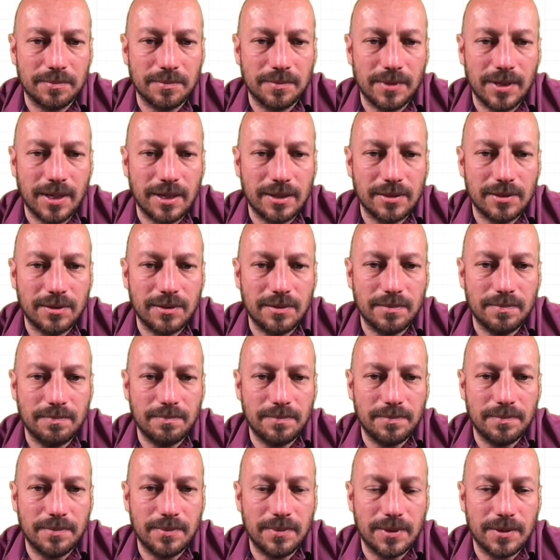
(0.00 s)
let's
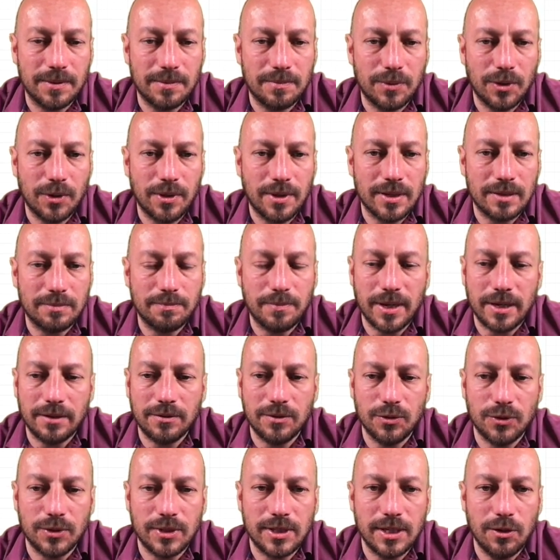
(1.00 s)
put that back
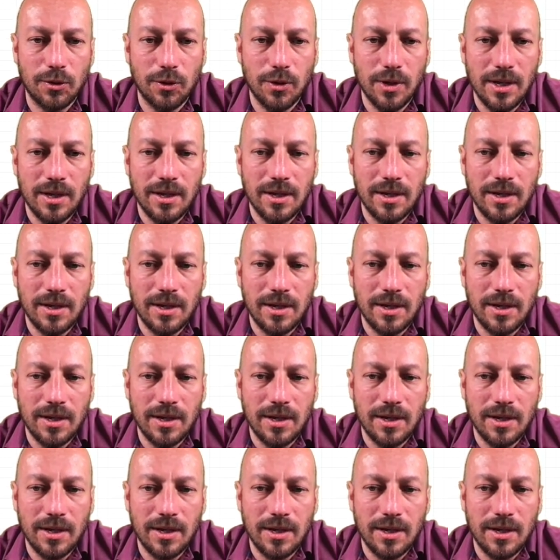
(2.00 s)
to 0.